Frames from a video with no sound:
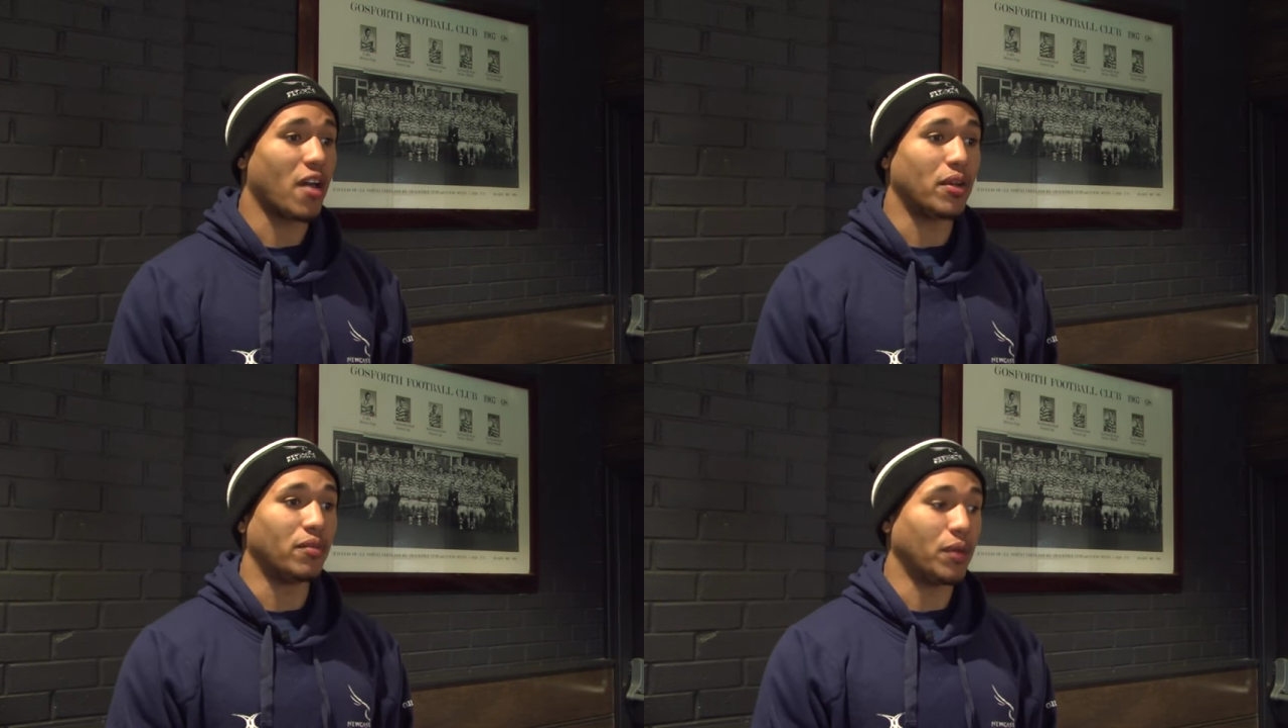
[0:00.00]

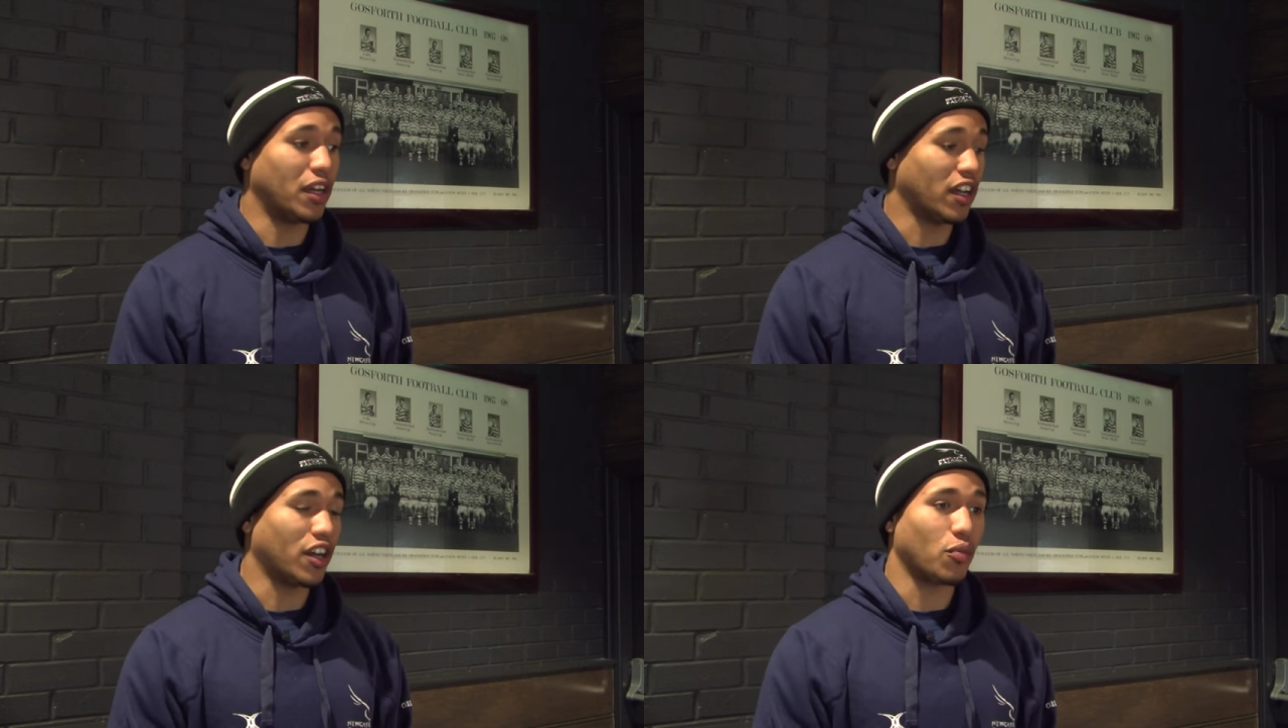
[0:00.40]

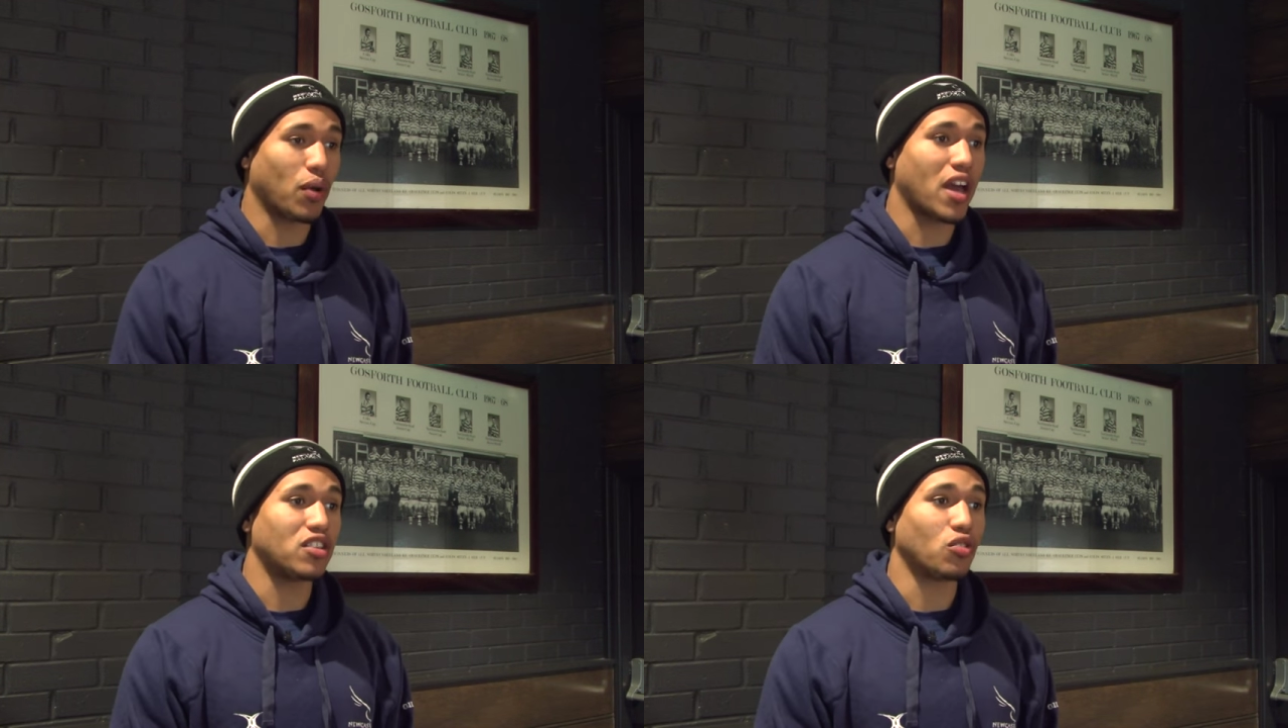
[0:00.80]
been looking at
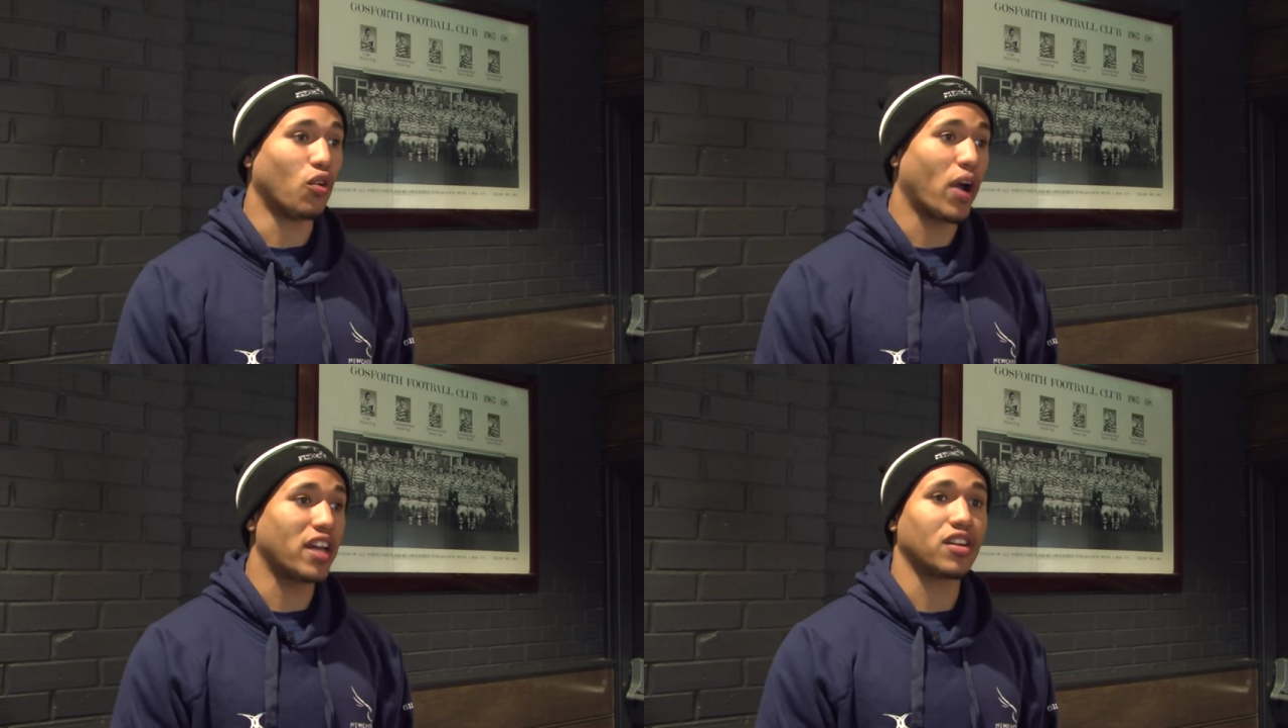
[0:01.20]
players,
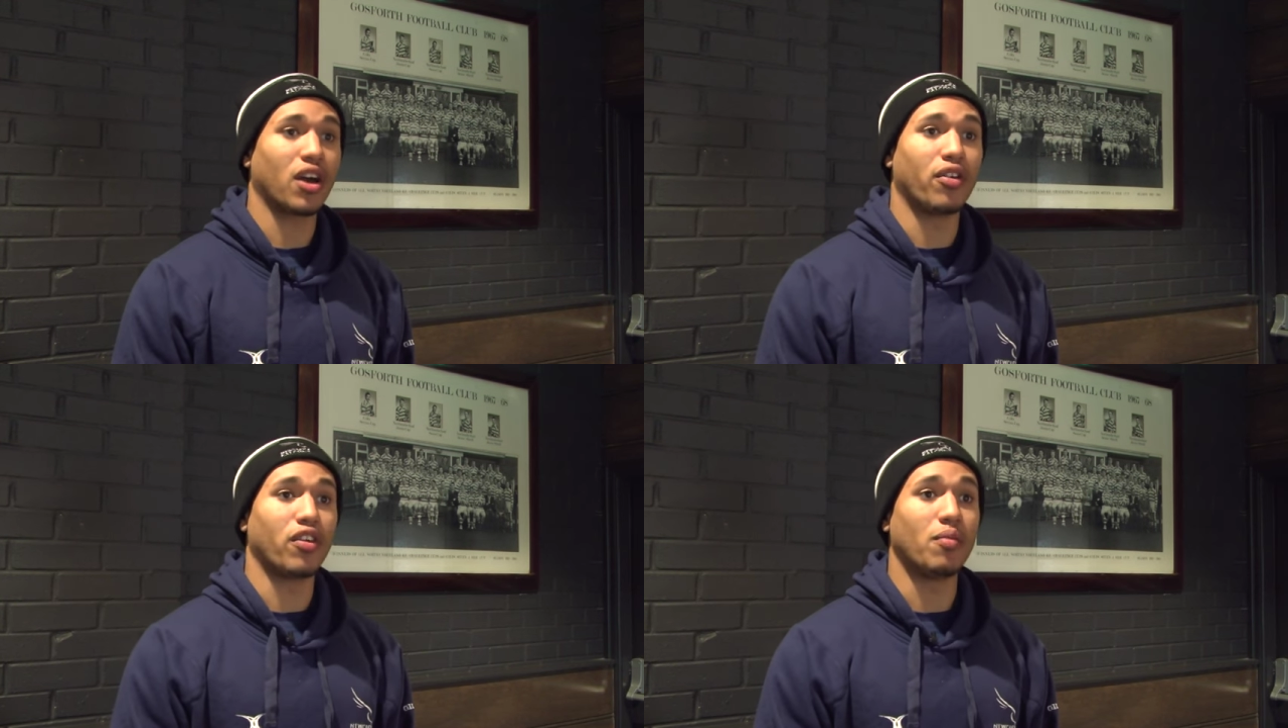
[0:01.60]
sort of where to
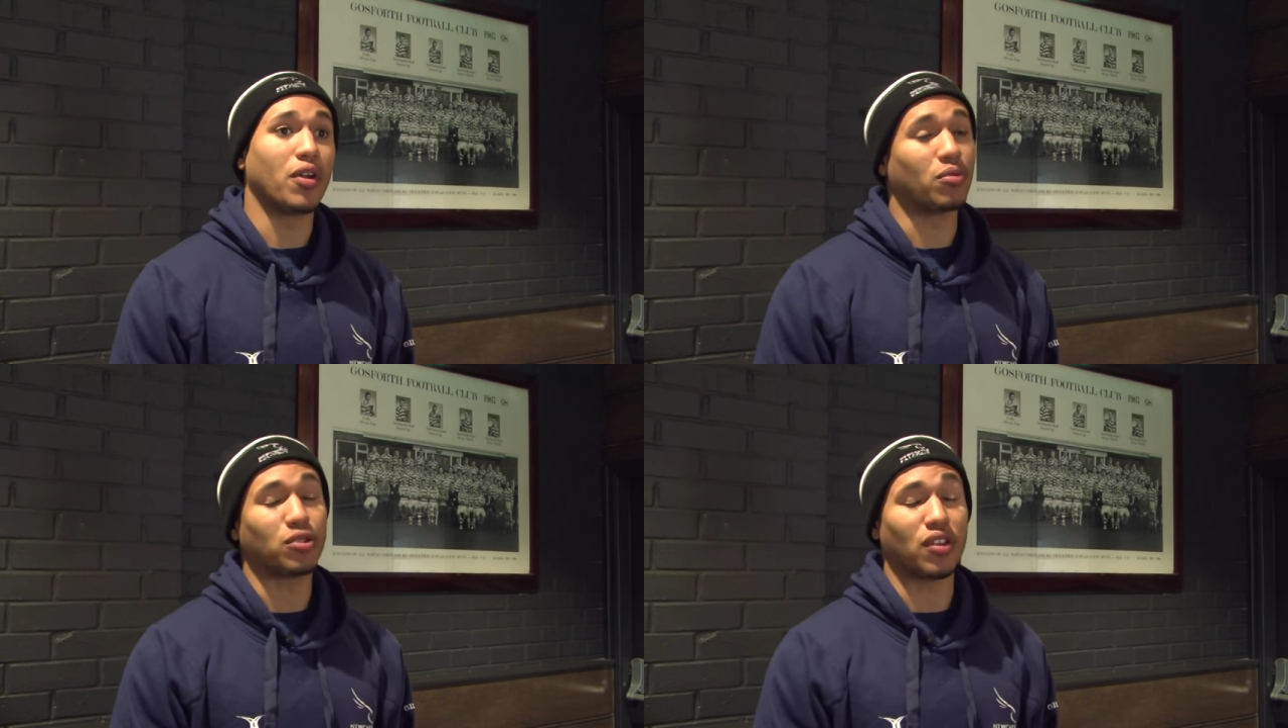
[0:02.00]
go at them,
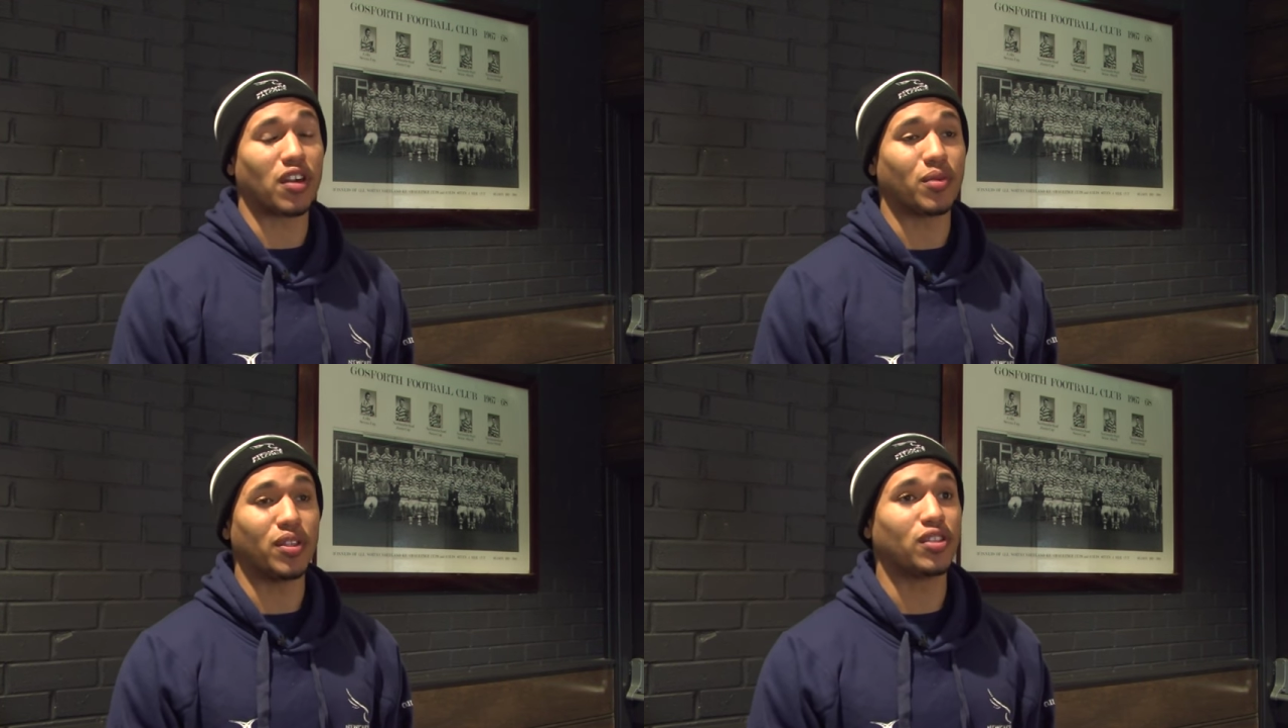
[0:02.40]
and I'm sure
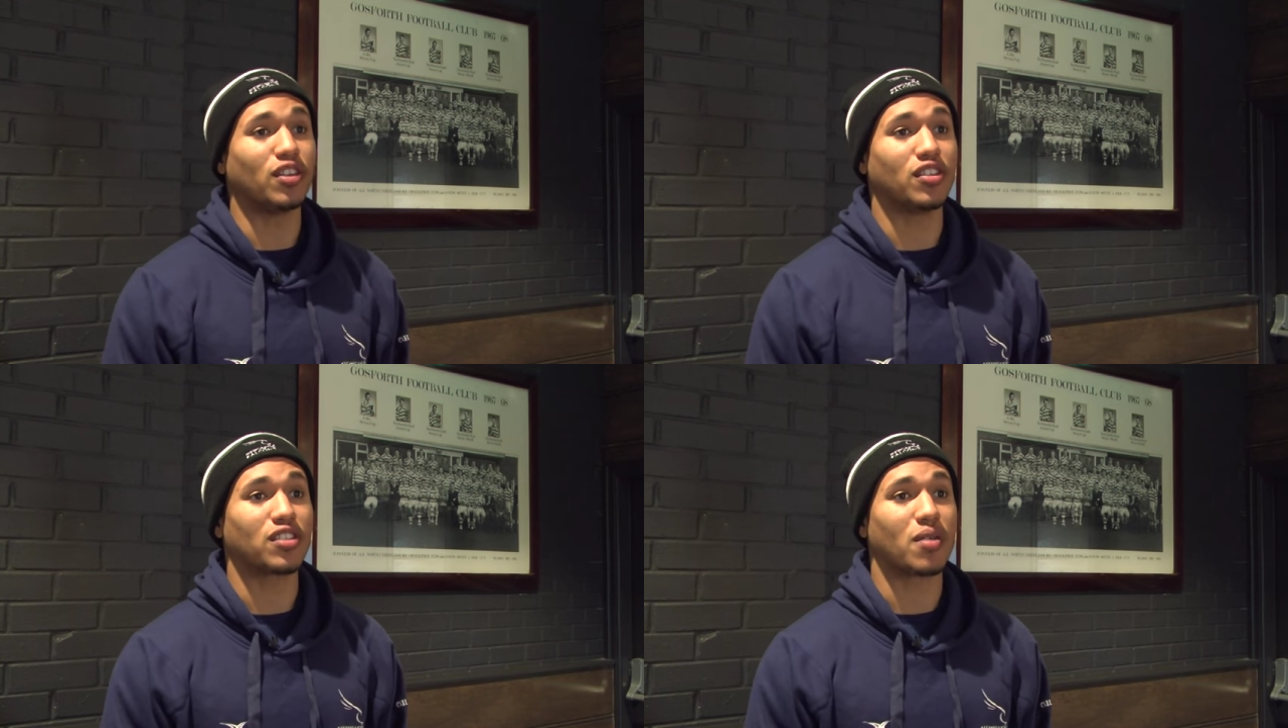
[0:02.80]
they've been
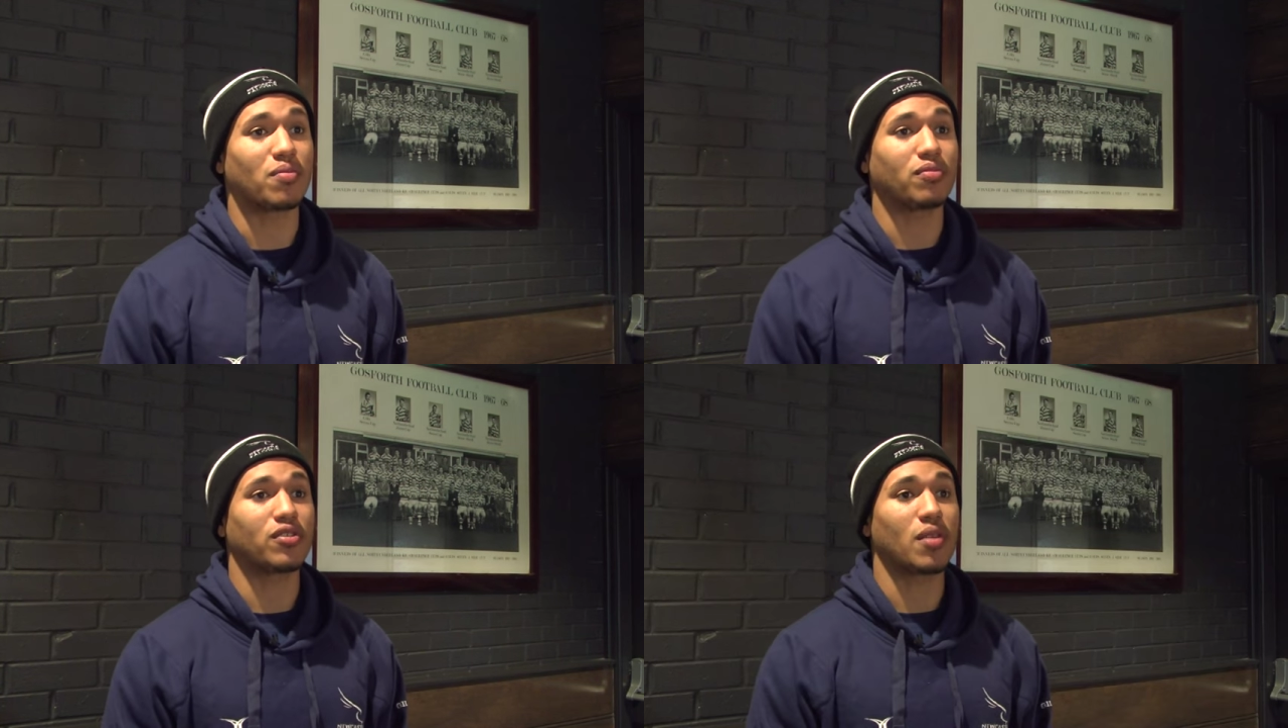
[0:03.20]
doing the
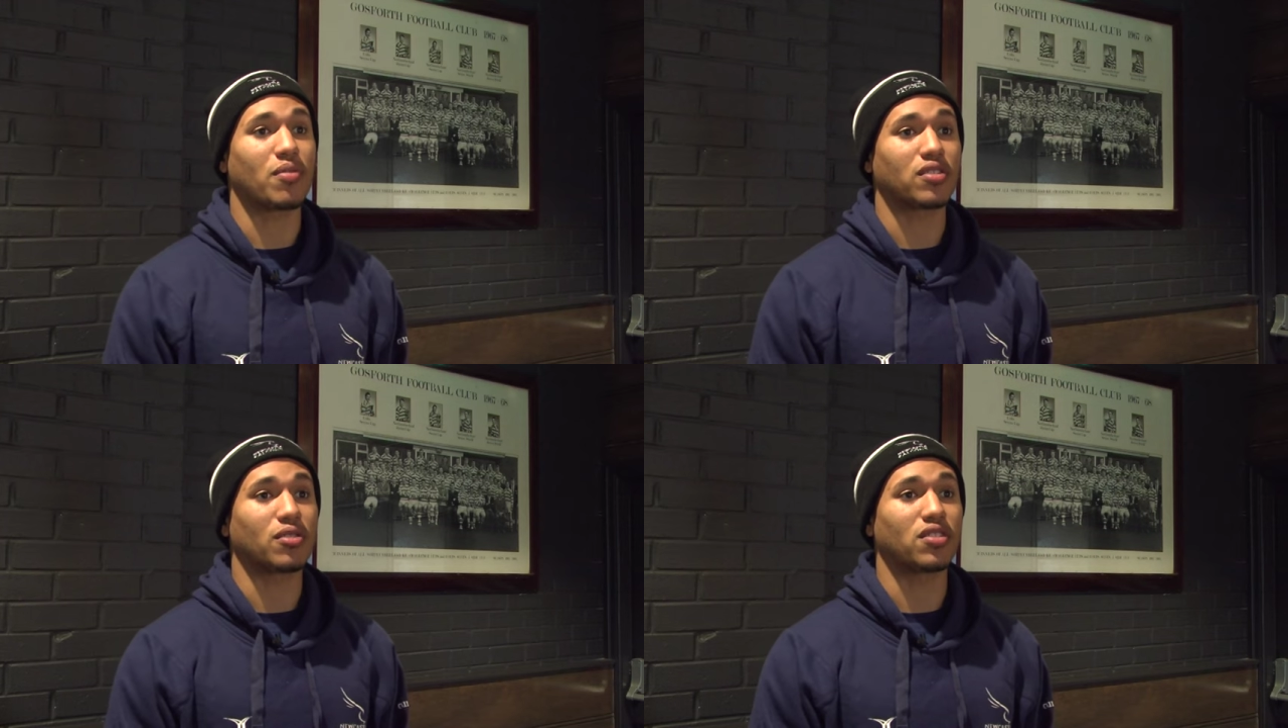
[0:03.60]
same
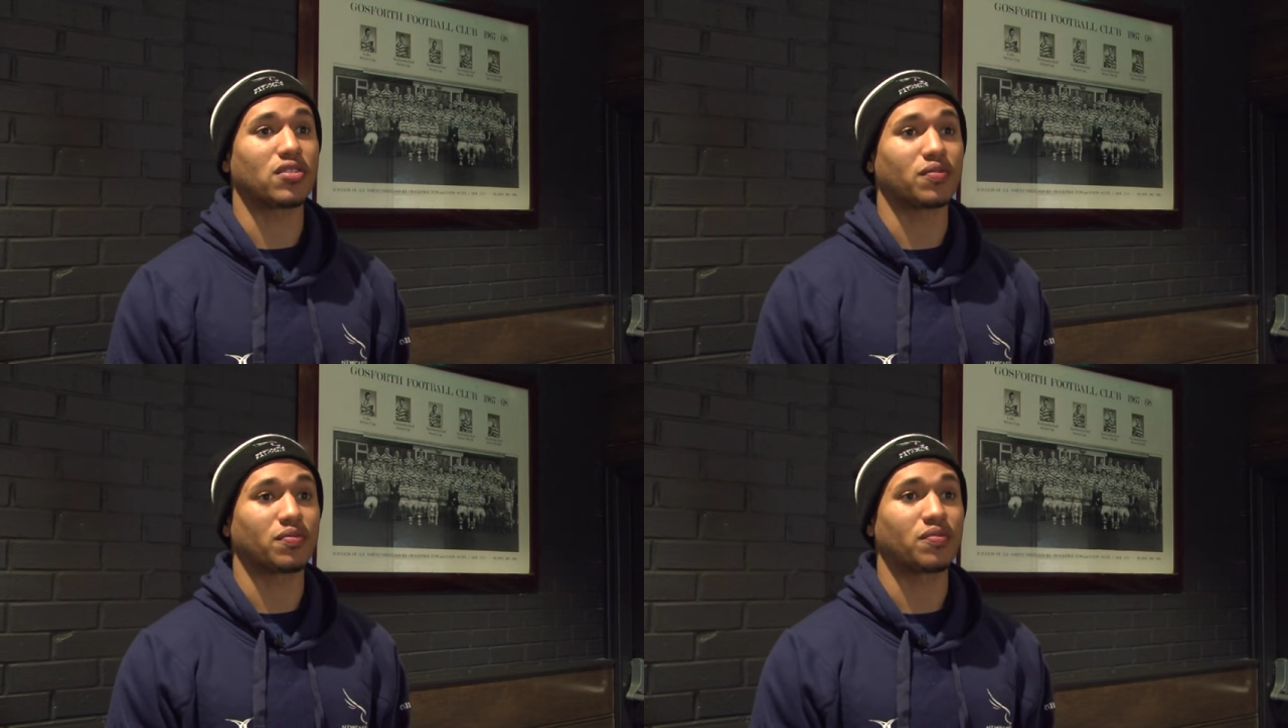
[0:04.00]
thing to us.